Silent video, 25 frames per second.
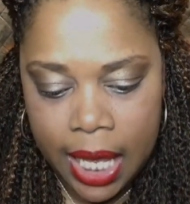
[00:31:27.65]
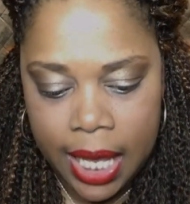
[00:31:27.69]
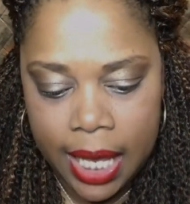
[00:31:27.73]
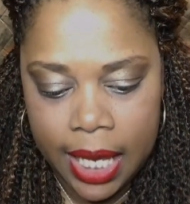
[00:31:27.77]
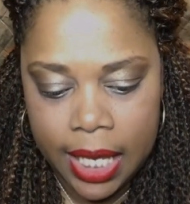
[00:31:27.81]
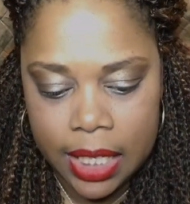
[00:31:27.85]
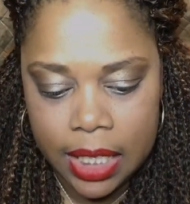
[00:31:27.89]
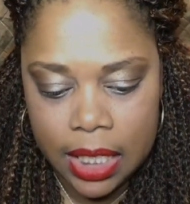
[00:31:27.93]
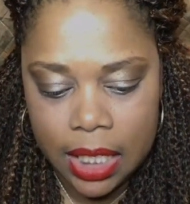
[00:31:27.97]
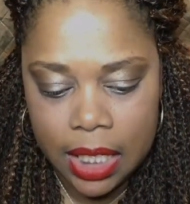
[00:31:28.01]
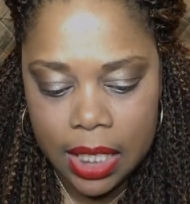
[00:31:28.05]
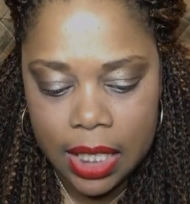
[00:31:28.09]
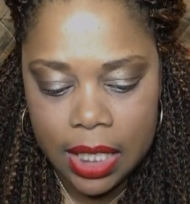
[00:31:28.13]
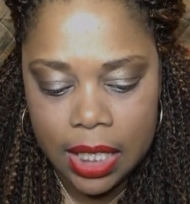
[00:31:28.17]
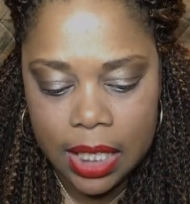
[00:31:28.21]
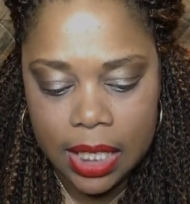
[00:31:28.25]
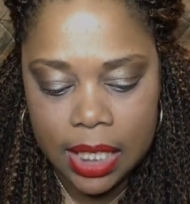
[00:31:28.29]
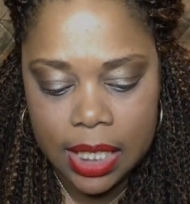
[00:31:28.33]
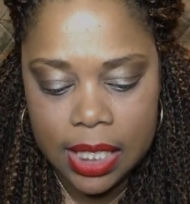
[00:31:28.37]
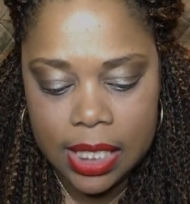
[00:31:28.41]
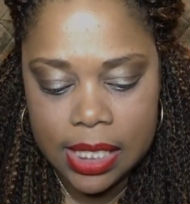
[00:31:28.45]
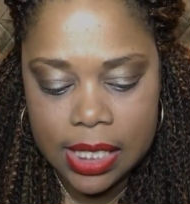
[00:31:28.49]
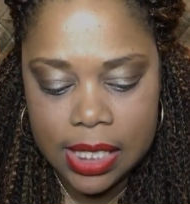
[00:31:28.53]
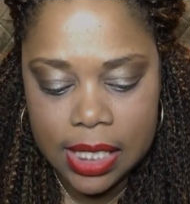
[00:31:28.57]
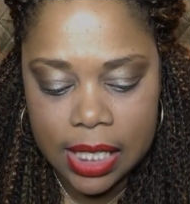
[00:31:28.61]
And
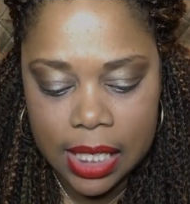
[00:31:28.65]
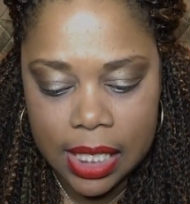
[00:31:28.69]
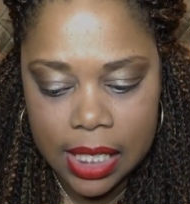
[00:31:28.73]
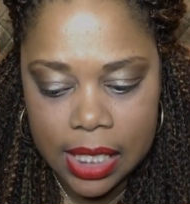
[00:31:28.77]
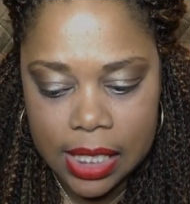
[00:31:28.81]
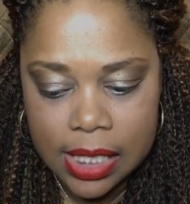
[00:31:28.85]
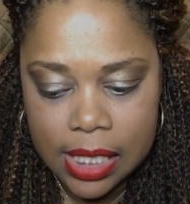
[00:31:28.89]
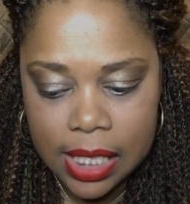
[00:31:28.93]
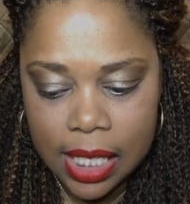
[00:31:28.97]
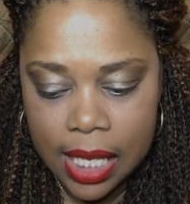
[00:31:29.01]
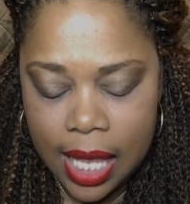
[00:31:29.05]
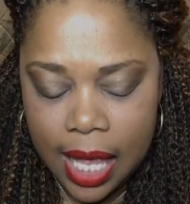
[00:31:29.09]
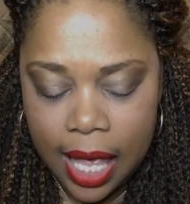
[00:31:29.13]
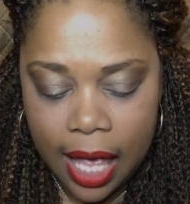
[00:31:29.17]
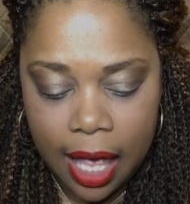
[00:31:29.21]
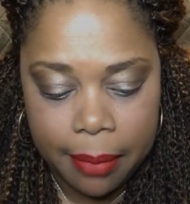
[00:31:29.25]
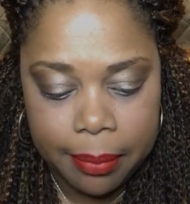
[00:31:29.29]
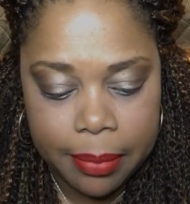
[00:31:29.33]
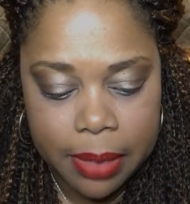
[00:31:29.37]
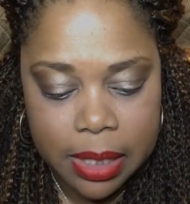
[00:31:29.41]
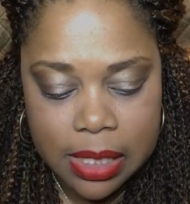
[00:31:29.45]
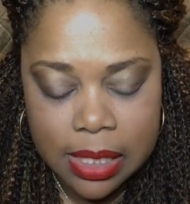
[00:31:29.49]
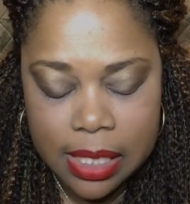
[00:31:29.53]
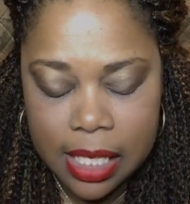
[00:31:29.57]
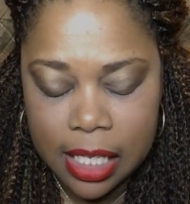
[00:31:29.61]
he says, I
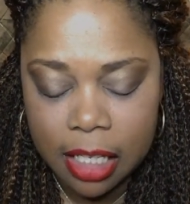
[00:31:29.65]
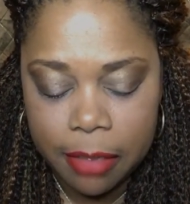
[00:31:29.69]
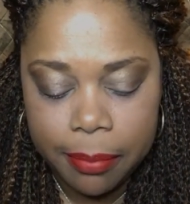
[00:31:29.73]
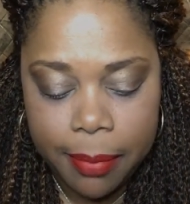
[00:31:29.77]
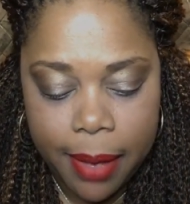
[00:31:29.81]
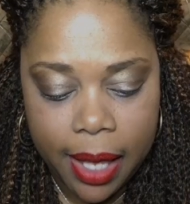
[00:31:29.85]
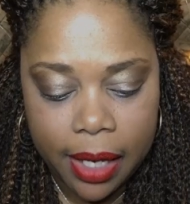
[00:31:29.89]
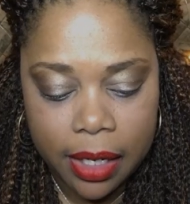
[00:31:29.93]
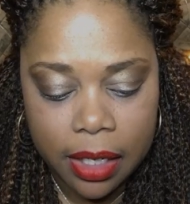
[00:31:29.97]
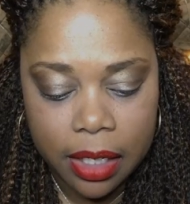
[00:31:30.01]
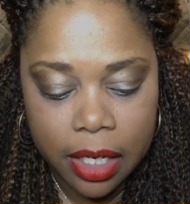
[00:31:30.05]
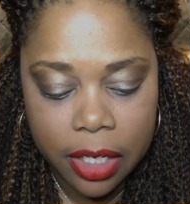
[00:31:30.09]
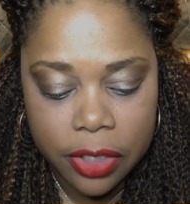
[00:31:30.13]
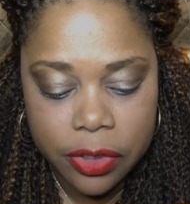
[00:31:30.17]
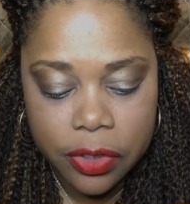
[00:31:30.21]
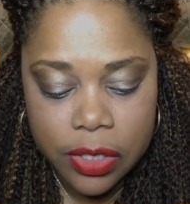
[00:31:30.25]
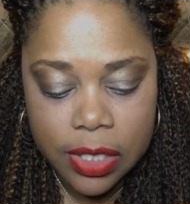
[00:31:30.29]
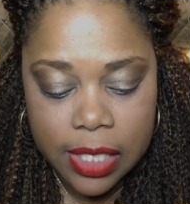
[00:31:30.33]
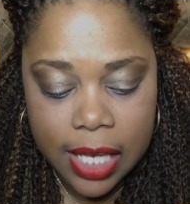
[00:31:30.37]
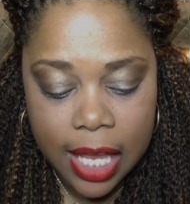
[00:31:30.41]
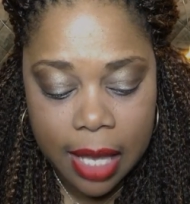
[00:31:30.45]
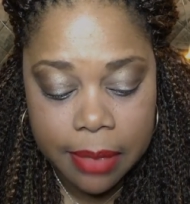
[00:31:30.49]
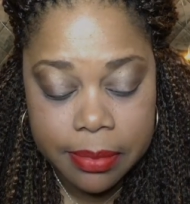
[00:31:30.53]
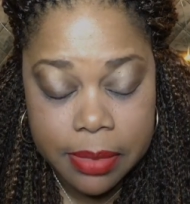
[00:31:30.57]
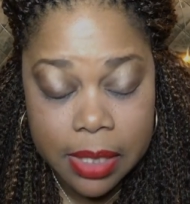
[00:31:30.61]
must think about a hundred
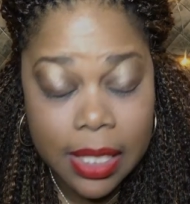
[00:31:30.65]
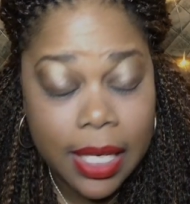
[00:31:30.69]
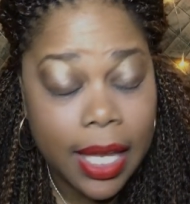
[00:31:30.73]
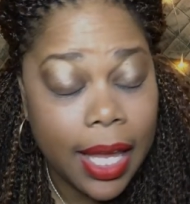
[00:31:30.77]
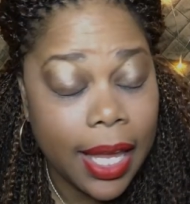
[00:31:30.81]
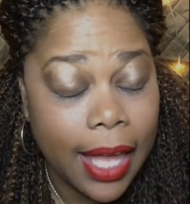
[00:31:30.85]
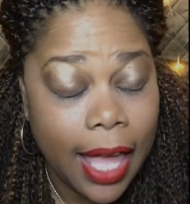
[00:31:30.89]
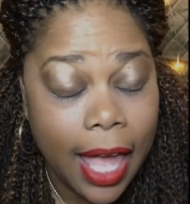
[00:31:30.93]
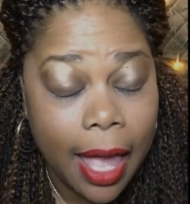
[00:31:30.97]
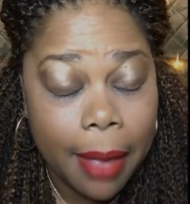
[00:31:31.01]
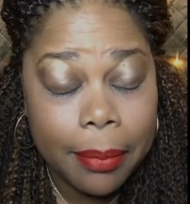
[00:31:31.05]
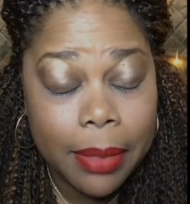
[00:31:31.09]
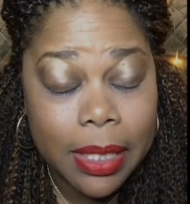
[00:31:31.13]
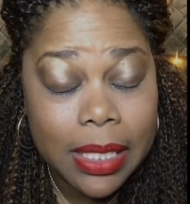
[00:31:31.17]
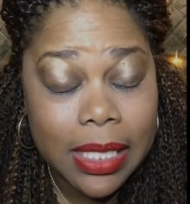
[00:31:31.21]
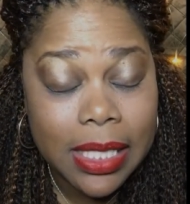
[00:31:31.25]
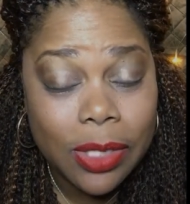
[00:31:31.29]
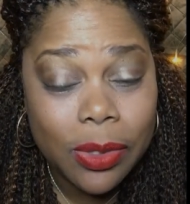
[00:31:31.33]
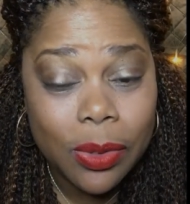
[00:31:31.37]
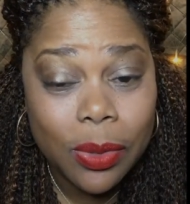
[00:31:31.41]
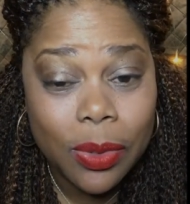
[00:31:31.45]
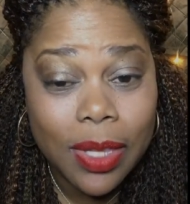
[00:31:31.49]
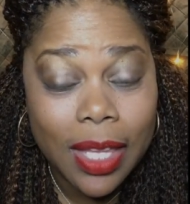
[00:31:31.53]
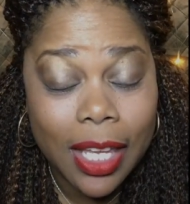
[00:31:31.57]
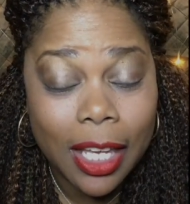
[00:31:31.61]
times a day. How much
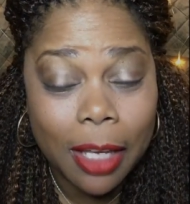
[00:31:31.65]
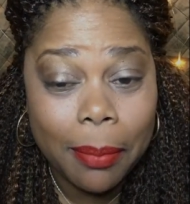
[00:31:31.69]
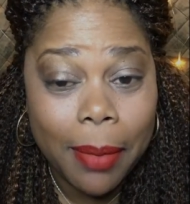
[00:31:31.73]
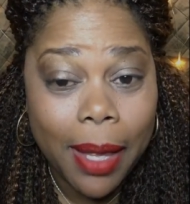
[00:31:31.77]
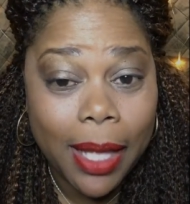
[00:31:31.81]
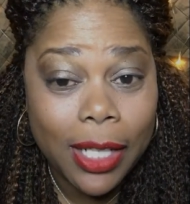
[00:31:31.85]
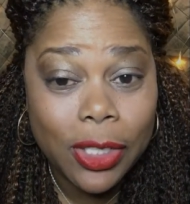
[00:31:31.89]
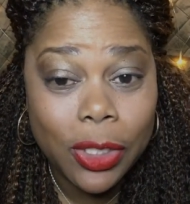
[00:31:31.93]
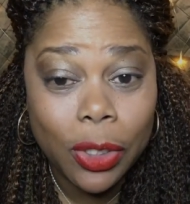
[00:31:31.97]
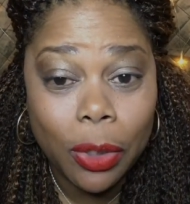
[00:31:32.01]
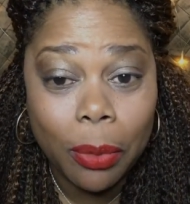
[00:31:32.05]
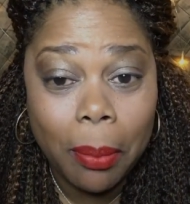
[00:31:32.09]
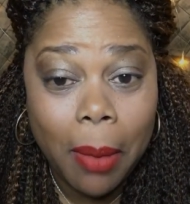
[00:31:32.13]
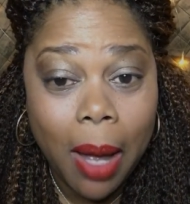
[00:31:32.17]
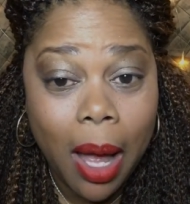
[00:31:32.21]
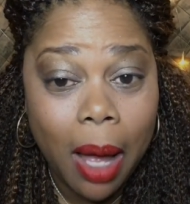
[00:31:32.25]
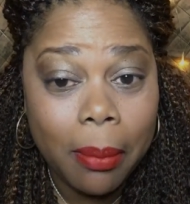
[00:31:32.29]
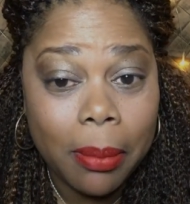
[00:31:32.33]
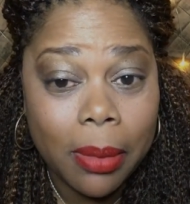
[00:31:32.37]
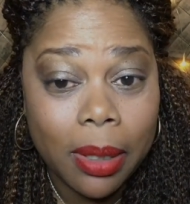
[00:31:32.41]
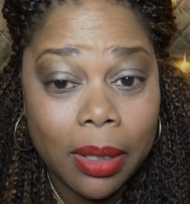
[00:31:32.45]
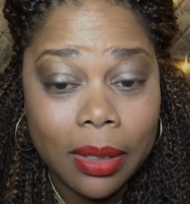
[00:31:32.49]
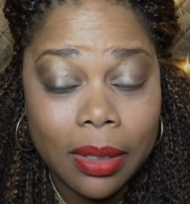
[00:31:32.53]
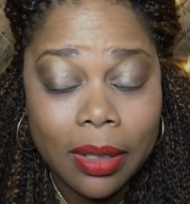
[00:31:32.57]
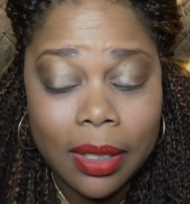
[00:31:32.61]
do you think about your
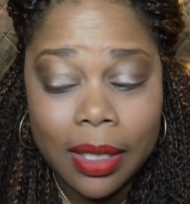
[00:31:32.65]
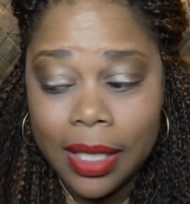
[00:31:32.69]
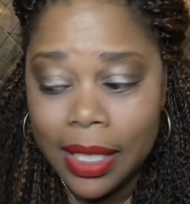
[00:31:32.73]
mama?